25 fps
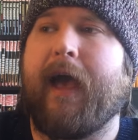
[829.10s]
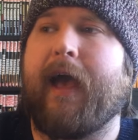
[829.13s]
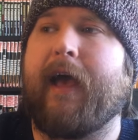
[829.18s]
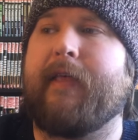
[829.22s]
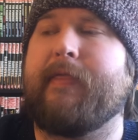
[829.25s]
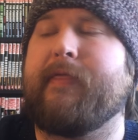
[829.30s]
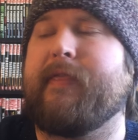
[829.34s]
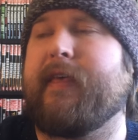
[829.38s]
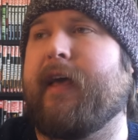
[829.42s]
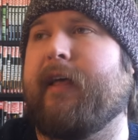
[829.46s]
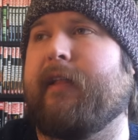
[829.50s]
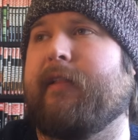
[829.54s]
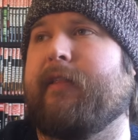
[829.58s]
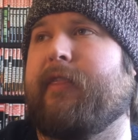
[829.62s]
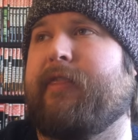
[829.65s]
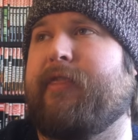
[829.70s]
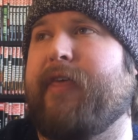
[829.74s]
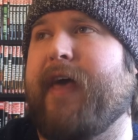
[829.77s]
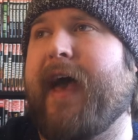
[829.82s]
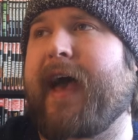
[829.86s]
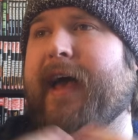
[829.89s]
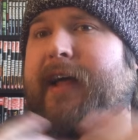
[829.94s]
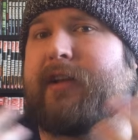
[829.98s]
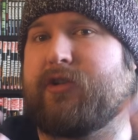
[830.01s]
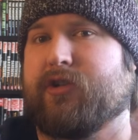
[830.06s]
And then
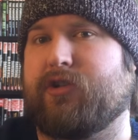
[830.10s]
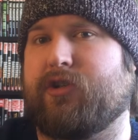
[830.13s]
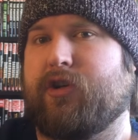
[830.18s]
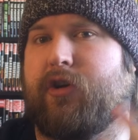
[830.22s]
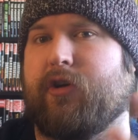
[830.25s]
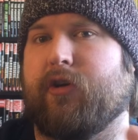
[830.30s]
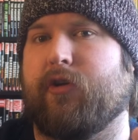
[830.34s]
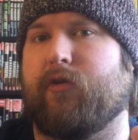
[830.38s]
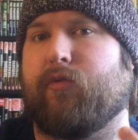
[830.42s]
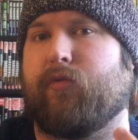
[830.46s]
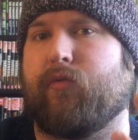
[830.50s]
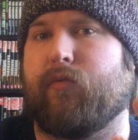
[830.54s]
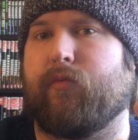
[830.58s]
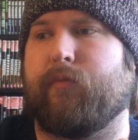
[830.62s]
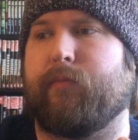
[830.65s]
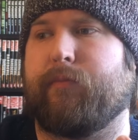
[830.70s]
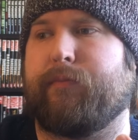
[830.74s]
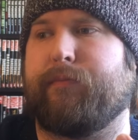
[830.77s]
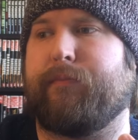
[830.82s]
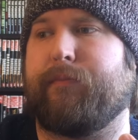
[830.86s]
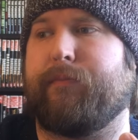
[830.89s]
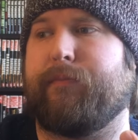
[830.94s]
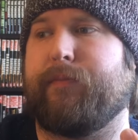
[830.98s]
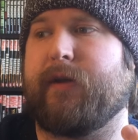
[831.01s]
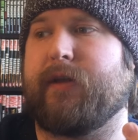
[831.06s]
that should
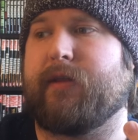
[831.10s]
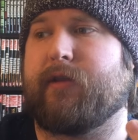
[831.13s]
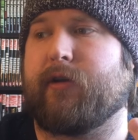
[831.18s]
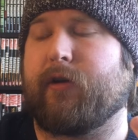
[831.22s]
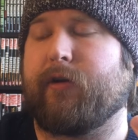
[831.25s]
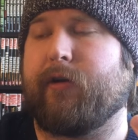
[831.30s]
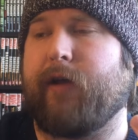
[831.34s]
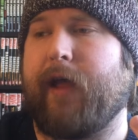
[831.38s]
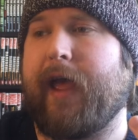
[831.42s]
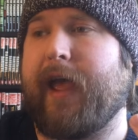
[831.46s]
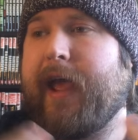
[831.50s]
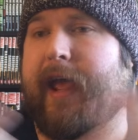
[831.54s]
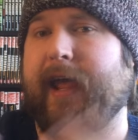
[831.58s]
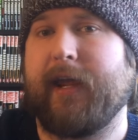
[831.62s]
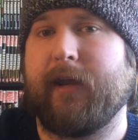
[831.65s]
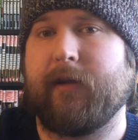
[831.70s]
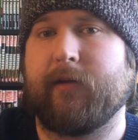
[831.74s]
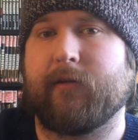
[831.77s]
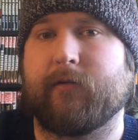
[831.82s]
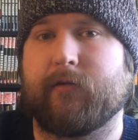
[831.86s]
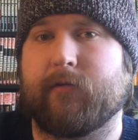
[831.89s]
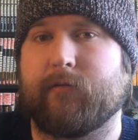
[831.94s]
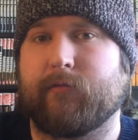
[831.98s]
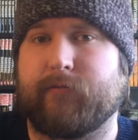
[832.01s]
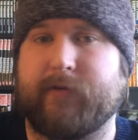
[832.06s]
either
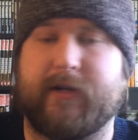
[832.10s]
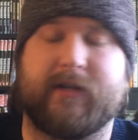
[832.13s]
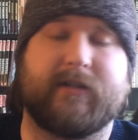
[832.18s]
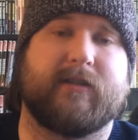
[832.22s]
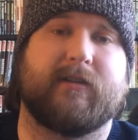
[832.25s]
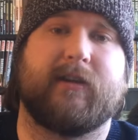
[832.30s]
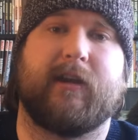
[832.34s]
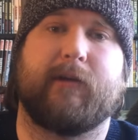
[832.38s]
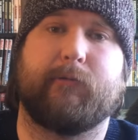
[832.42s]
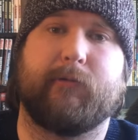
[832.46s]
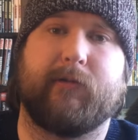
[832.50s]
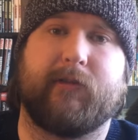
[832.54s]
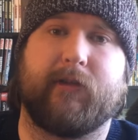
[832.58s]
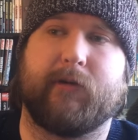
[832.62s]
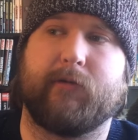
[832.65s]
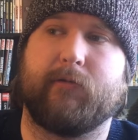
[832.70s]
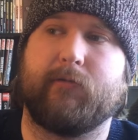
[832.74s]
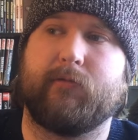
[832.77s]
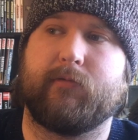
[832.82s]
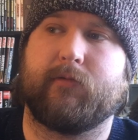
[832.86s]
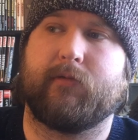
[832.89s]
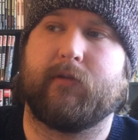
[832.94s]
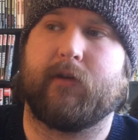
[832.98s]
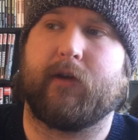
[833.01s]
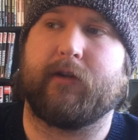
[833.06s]
A, resonate with
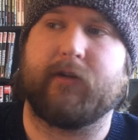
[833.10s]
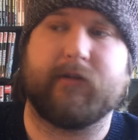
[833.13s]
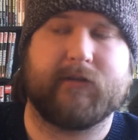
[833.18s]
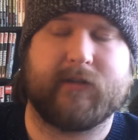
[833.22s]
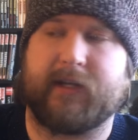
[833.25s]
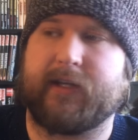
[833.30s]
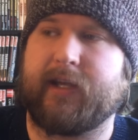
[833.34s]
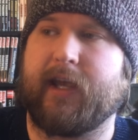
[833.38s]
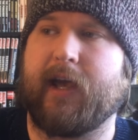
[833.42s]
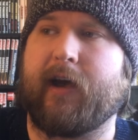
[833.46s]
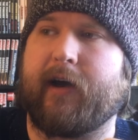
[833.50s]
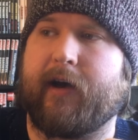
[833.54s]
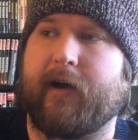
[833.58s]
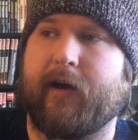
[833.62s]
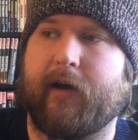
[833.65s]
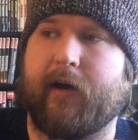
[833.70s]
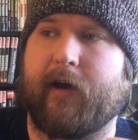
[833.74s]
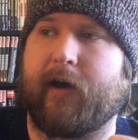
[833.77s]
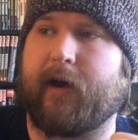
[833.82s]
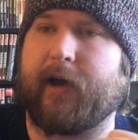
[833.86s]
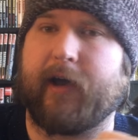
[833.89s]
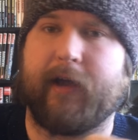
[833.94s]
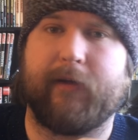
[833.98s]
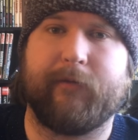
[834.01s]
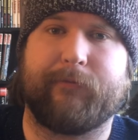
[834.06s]
you, and you say, yeah,
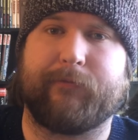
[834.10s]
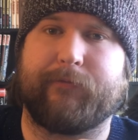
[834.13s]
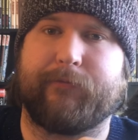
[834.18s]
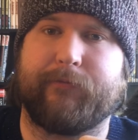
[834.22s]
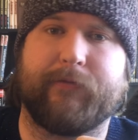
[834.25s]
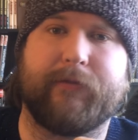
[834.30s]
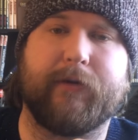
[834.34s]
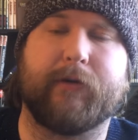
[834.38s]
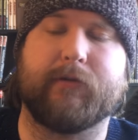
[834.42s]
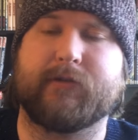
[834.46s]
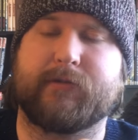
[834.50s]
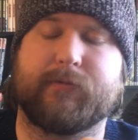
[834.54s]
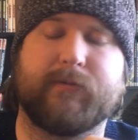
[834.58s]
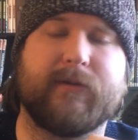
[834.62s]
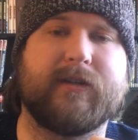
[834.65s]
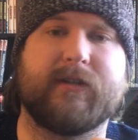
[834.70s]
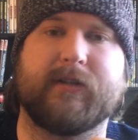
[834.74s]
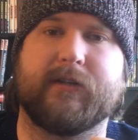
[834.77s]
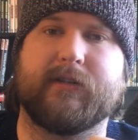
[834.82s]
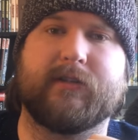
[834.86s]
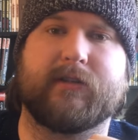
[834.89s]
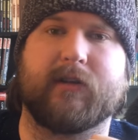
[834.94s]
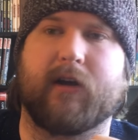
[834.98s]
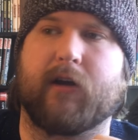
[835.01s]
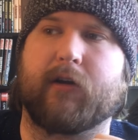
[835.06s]
those
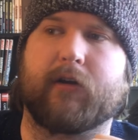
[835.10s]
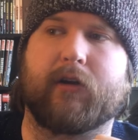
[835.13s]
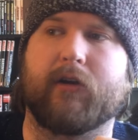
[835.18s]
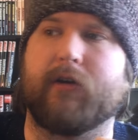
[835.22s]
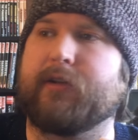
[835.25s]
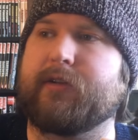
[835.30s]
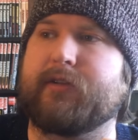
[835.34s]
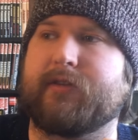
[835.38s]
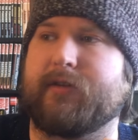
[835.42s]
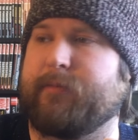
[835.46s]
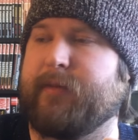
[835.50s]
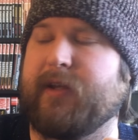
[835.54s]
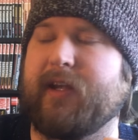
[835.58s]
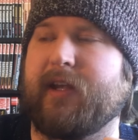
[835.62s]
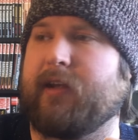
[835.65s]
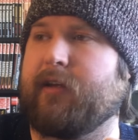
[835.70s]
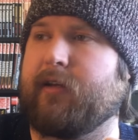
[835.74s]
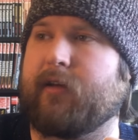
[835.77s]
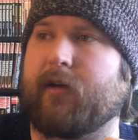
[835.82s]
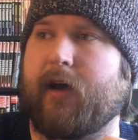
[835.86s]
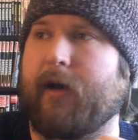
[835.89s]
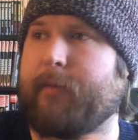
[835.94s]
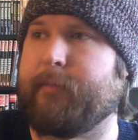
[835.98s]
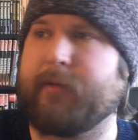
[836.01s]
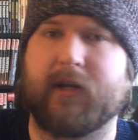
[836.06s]
reasons are good to
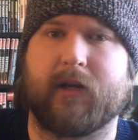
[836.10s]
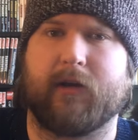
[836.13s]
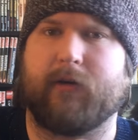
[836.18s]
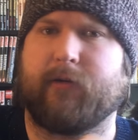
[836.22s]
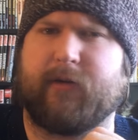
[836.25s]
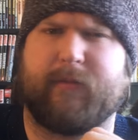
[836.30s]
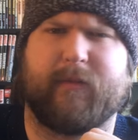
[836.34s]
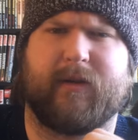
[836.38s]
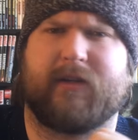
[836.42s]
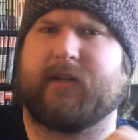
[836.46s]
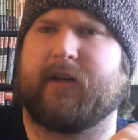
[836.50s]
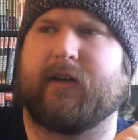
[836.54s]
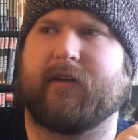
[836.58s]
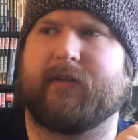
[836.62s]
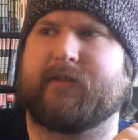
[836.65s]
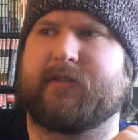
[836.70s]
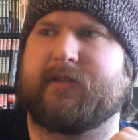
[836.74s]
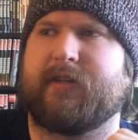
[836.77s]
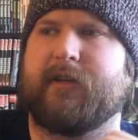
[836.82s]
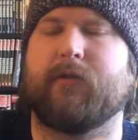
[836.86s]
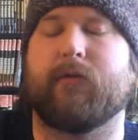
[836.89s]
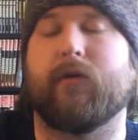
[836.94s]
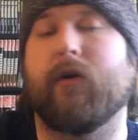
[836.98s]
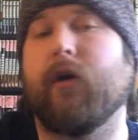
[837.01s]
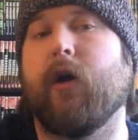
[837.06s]
me. I'm going to go eat McDonald's
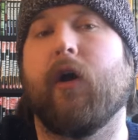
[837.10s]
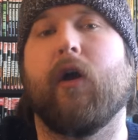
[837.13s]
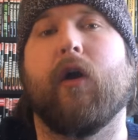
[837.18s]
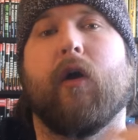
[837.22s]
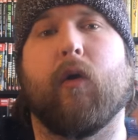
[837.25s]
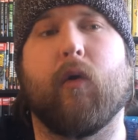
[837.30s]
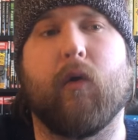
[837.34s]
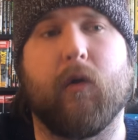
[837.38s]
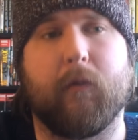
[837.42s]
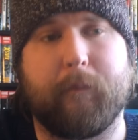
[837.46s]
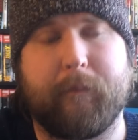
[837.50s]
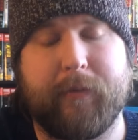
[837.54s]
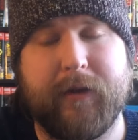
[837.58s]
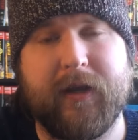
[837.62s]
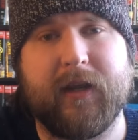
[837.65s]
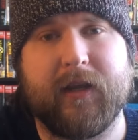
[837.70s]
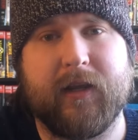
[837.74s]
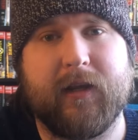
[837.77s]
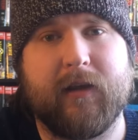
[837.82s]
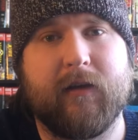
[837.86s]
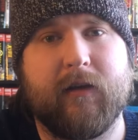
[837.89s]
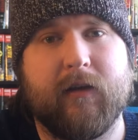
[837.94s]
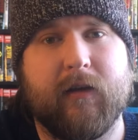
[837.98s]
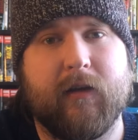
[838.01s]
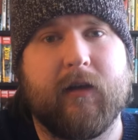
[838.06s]
too. Or
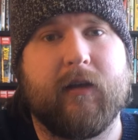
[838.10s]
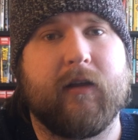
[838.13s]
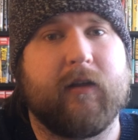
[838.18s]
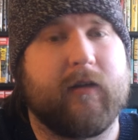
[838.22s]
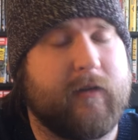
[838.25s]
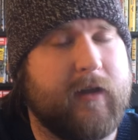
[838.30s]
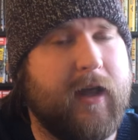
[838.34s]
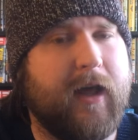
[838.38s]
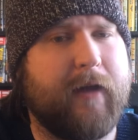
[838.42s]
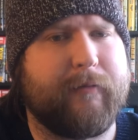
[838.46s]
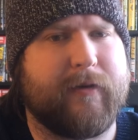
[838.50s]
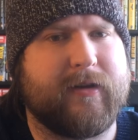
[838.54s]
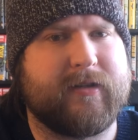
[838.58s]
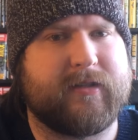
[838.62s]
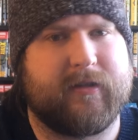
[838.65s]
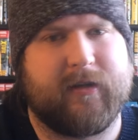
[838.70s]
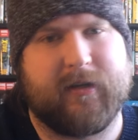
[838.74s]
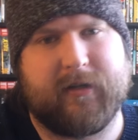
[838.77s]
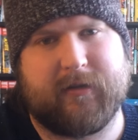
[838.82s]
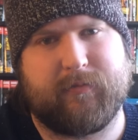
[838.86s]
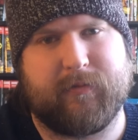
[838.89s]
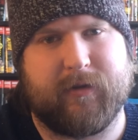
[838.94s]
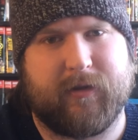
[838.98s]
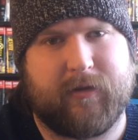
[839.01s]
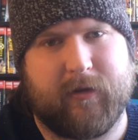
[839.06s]
B, not
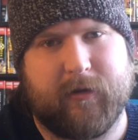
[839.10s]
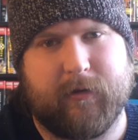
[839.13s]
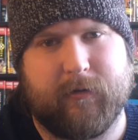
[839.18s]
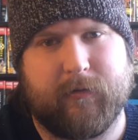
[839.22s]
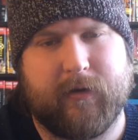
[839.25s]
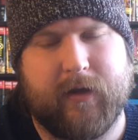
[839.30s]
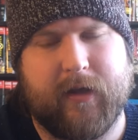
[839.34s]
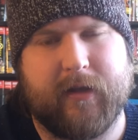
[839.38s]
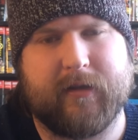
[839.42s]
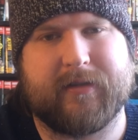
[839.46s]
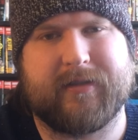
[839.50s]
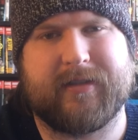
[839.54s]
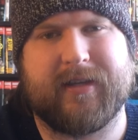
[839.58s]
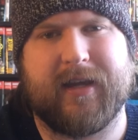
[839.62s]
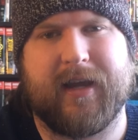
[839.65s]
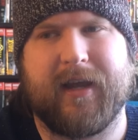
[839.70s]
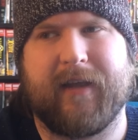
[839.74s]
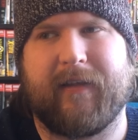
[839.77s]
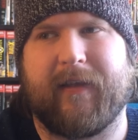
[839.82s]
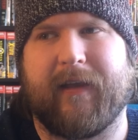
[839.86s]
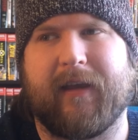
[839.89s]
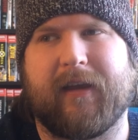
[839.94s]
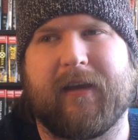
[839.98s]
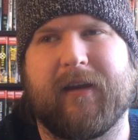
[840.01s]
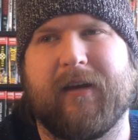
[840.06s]
resonate with you and
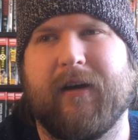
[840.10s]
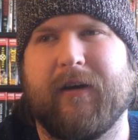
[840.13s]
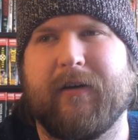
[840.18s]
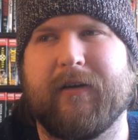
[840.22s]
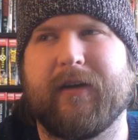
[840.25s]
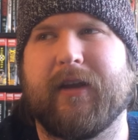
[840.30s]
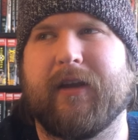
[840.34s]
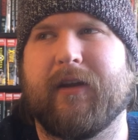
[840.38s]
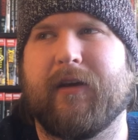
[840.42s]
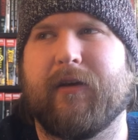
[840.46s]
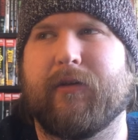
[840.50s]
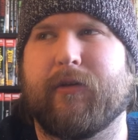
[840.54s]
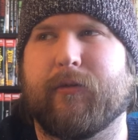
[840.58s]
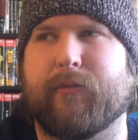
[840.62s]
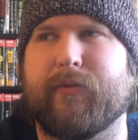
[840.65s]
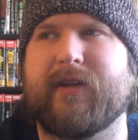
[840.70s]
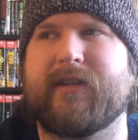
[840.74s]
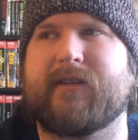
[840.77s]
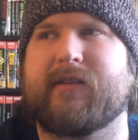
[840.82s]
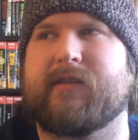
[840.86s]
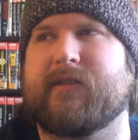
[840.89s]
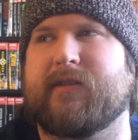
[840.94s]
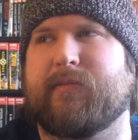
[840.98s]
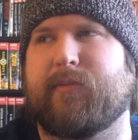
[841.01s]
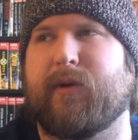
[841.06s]
say, like, oh, you know, the
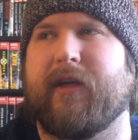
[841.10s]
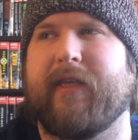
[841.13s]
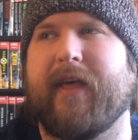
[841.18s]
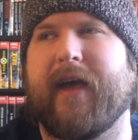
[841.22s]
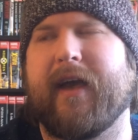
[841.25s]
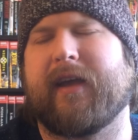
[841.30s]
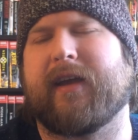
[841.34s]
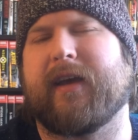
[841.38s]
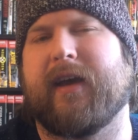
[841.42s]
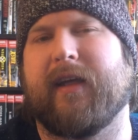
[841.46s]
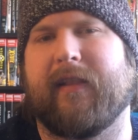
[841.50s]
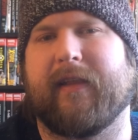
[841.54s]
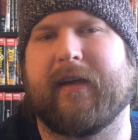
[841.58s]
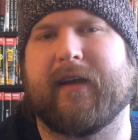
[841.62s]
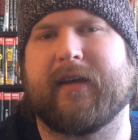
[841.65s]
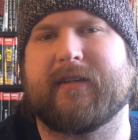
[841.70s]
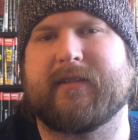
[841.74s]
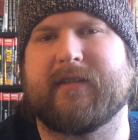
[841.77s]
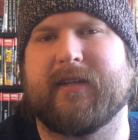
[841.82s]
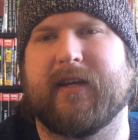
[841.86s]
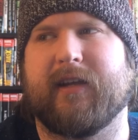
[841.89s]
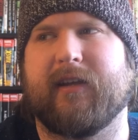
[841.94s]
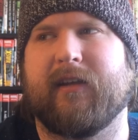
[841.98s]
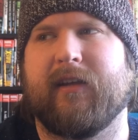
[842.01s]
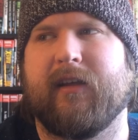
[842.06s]
reasons why that guy
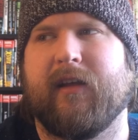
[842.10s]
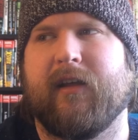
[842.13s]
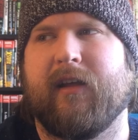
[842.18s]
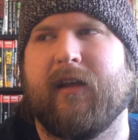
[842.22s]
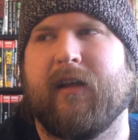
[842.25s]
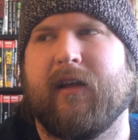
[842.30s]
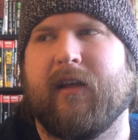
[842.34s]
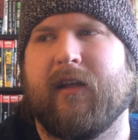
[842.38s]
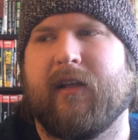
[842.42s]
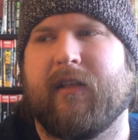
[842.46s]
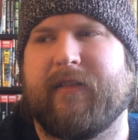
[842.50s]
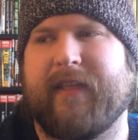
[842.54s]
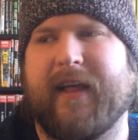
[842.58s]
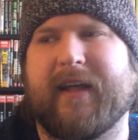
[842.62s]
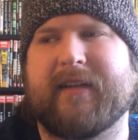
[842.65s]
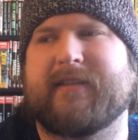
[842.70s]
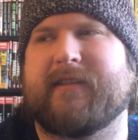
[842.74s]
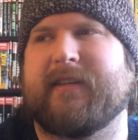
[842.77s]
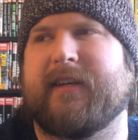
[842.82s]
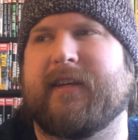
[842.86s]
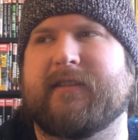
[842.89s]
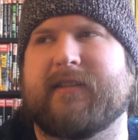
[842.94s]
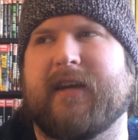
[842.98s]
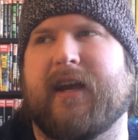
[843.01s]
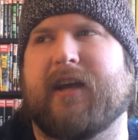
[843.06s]
likes it, that's
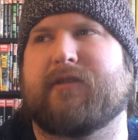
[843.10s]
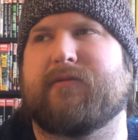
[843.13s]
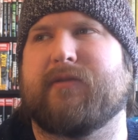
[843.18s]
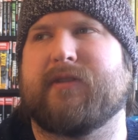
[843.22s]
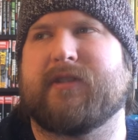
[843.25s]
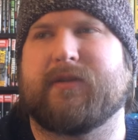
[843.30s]
the exact